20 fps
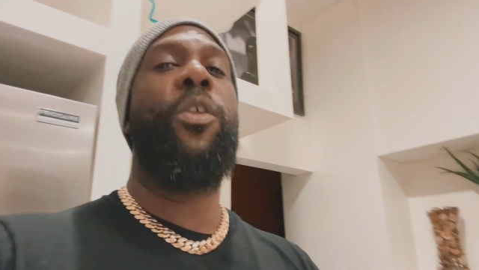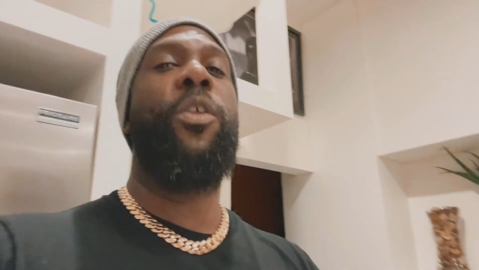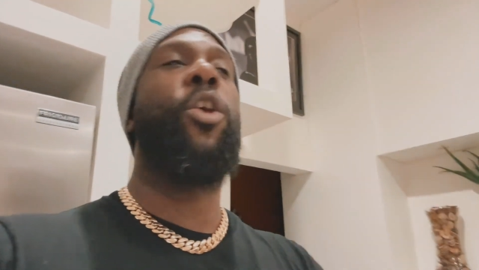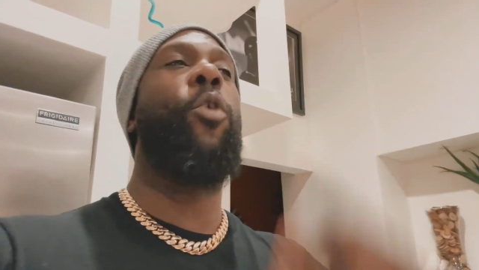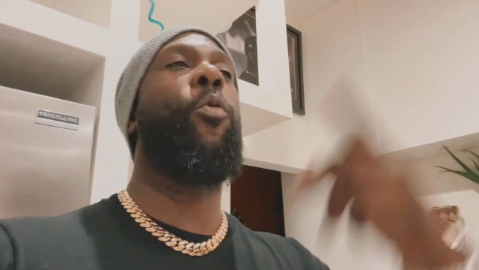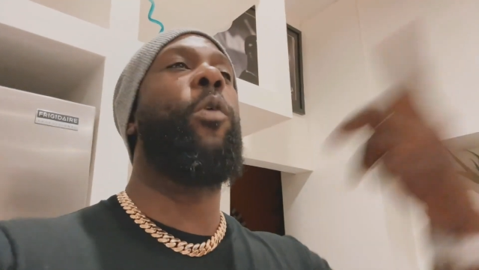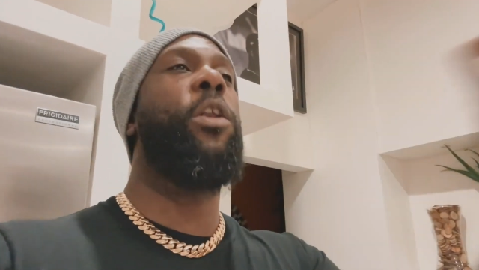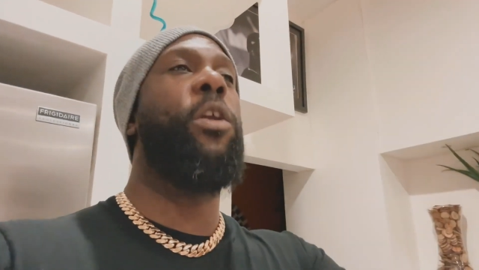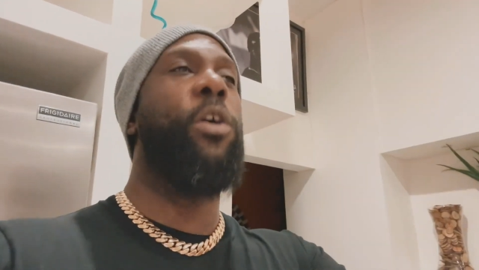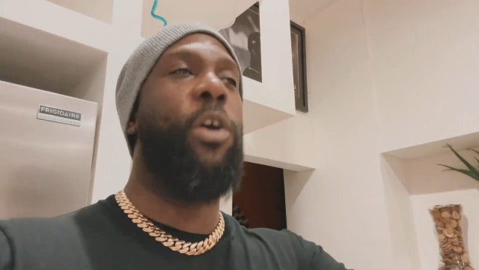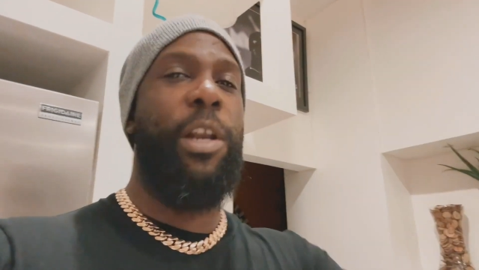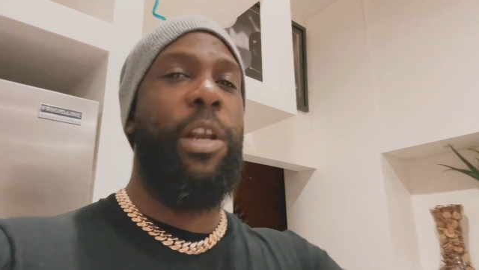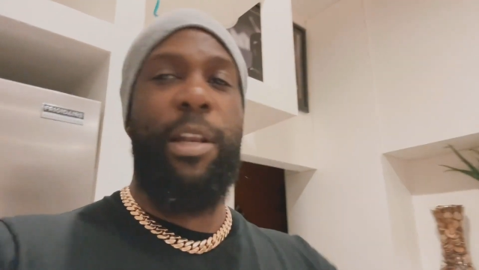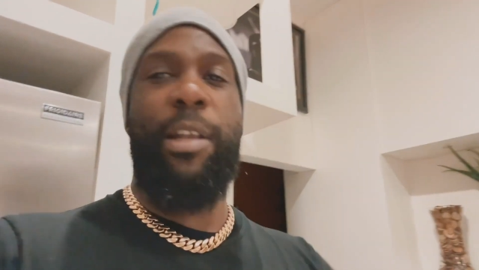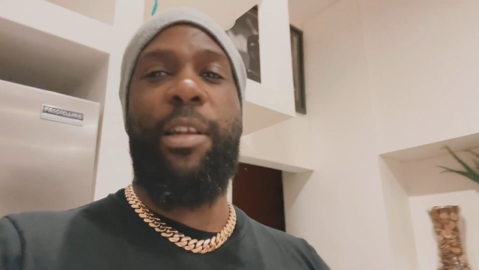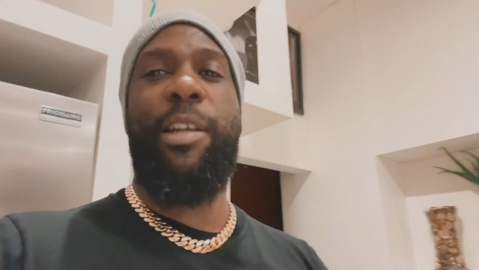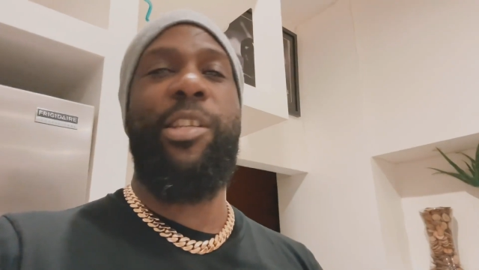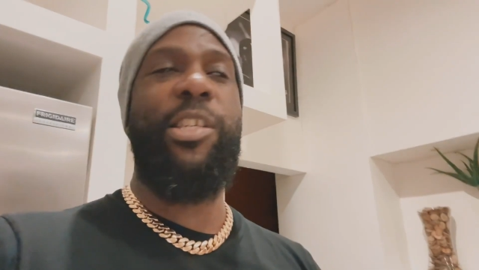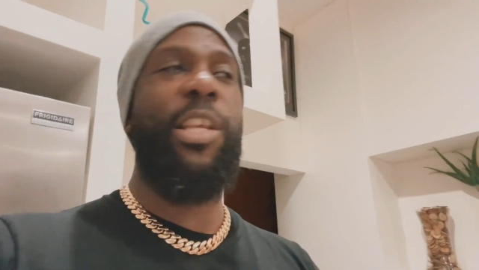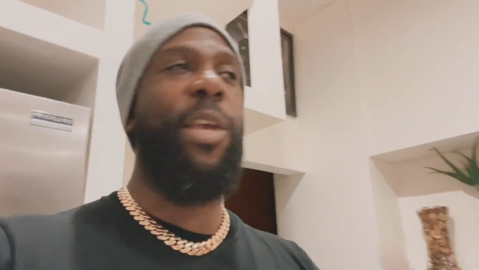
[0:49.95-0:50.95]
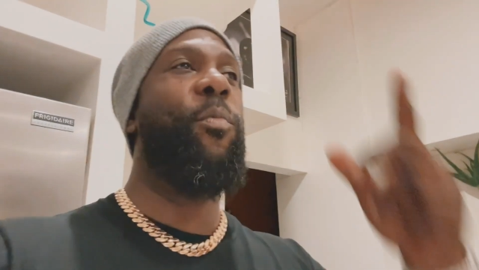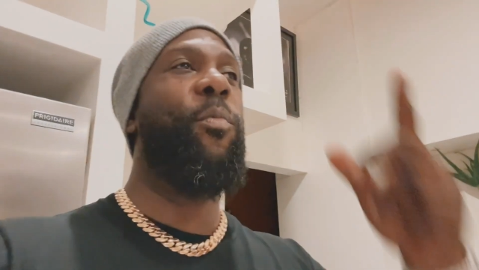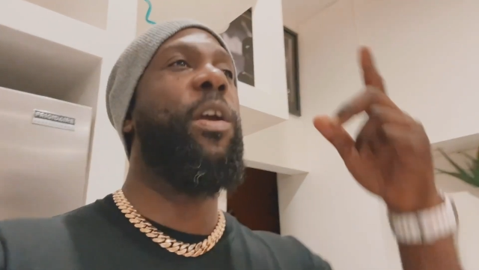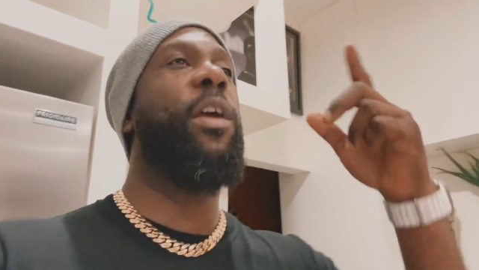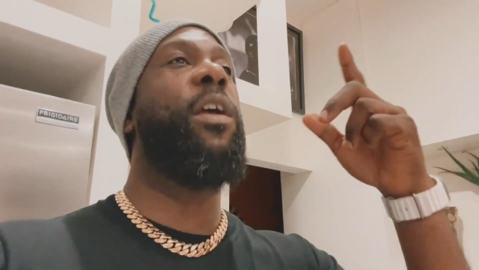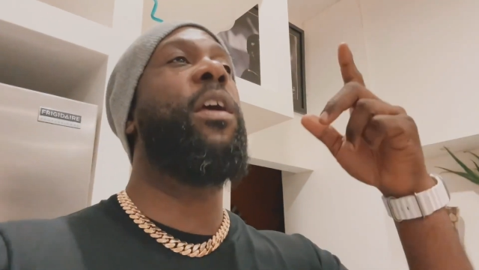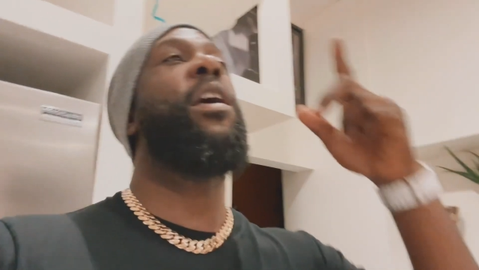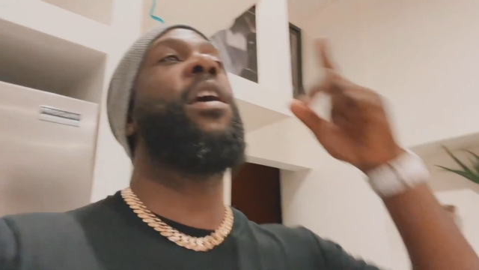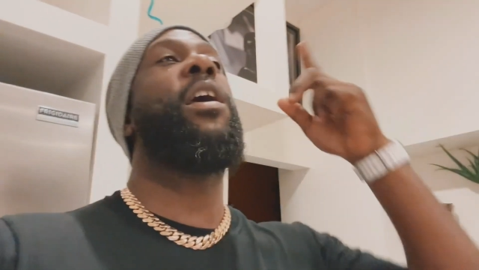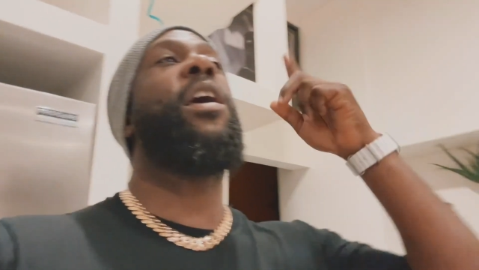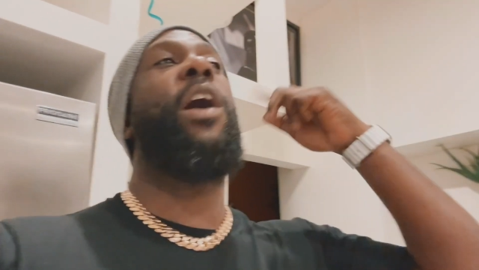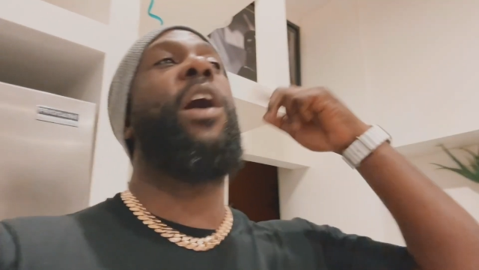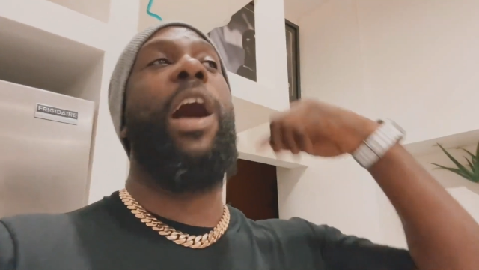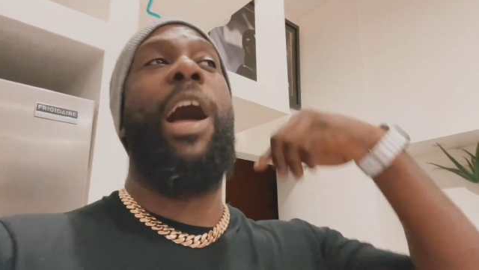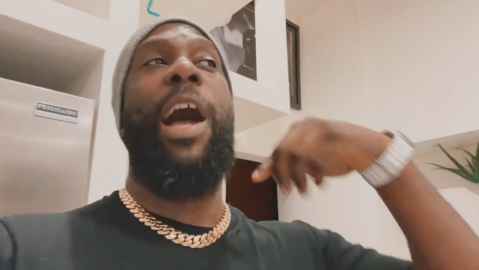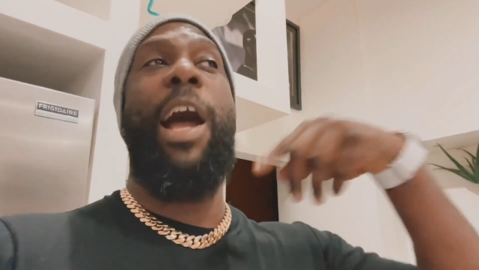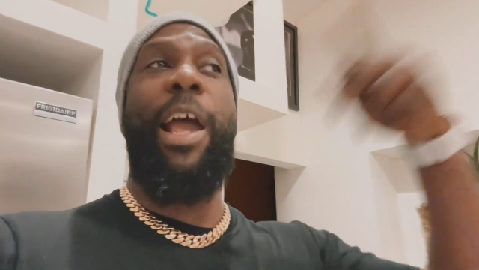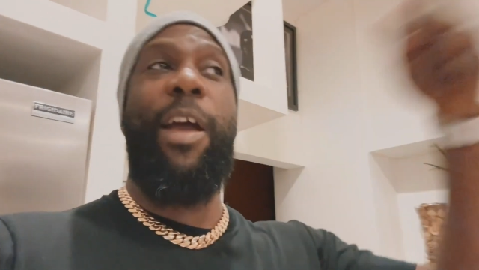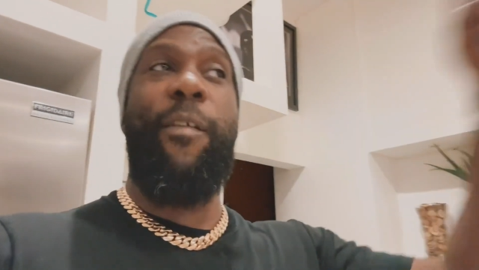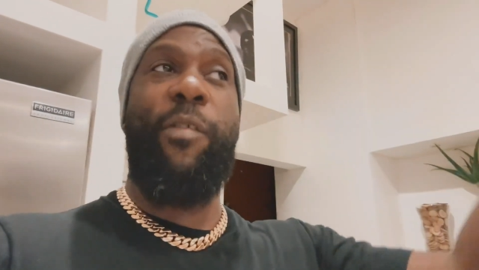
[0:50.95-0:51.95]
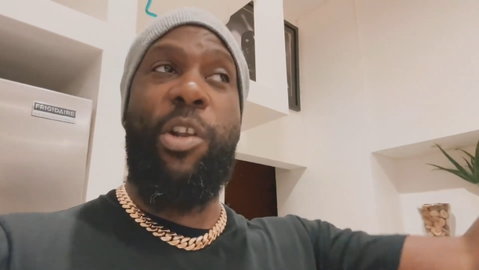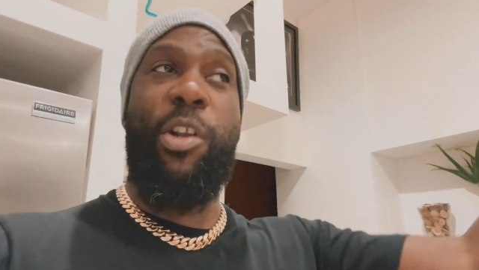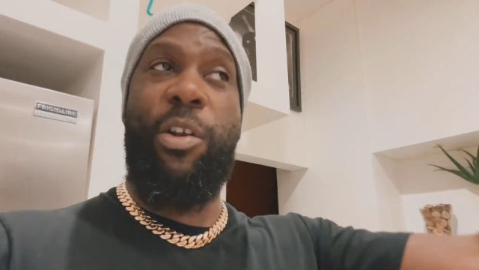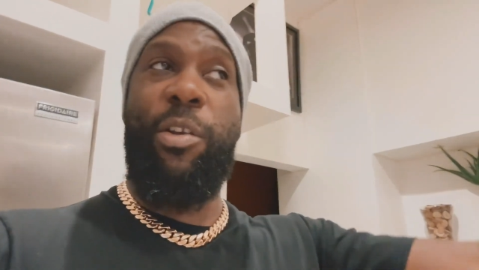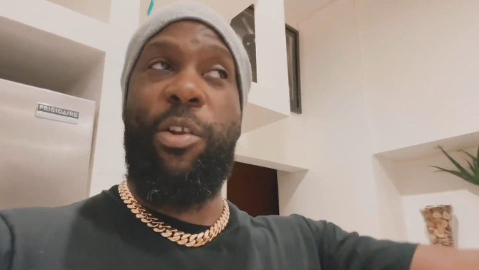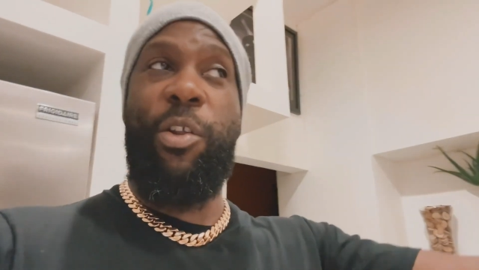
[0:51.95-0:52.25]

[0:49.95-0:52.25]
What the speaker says: You will learn it. The same way I have to,